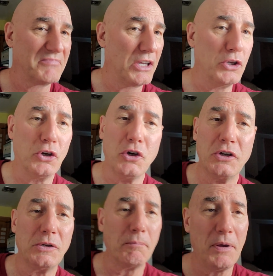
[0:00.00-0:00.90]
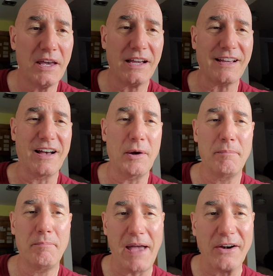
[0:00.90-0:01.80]
you couldn't pick a
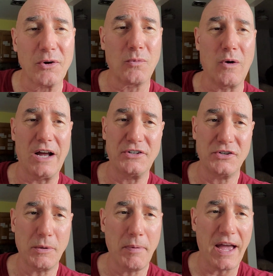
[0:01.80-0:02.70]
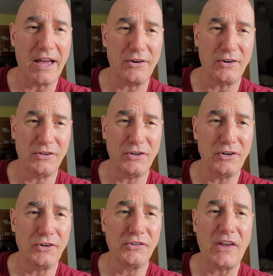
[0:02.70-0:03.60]
better watch to pattern
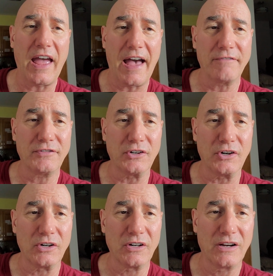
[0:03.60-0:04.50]
yours after,